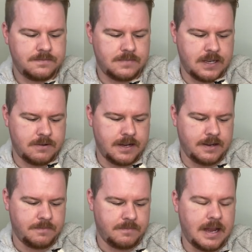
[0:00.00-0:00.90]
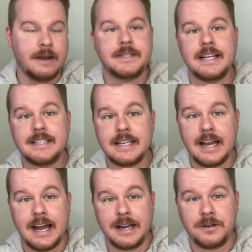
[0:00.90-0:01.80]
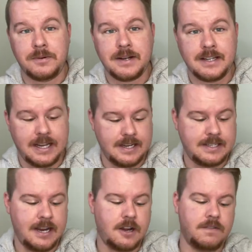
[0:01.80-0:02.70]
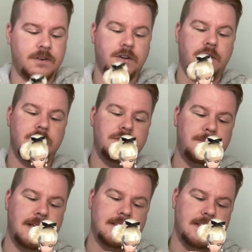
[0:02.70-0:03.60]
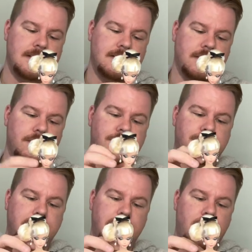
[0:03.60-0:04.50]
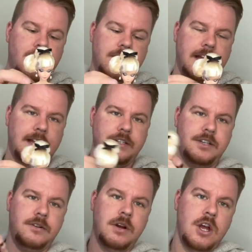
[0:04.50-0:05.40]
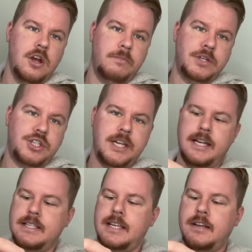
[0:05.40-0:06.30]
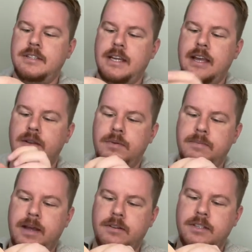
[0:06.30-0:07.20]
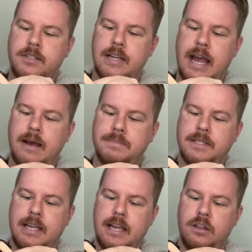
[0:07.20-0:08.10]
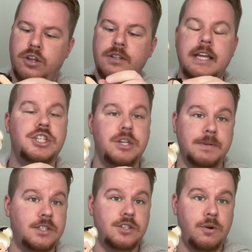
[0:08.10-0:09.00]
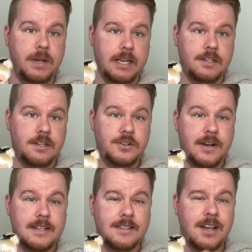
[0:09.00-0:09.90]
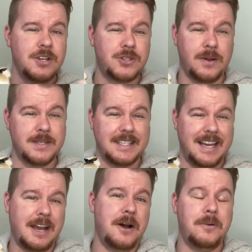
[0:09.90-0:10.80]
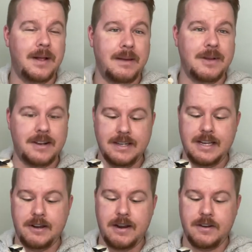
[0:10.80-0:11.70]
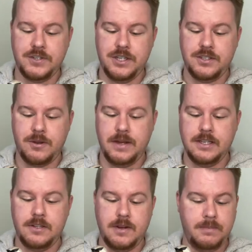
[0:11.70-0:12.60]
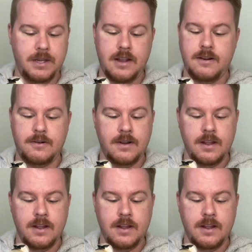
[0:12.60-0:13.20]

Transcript: Okay. I was going to say, I don't want to like take off her clothes because it looks really hard to get into, but she is held together with metal snaps. It looked like she was sewn into the dress. So I was like, oh, well, I'm not going to take her out if she's sewn into it, but no,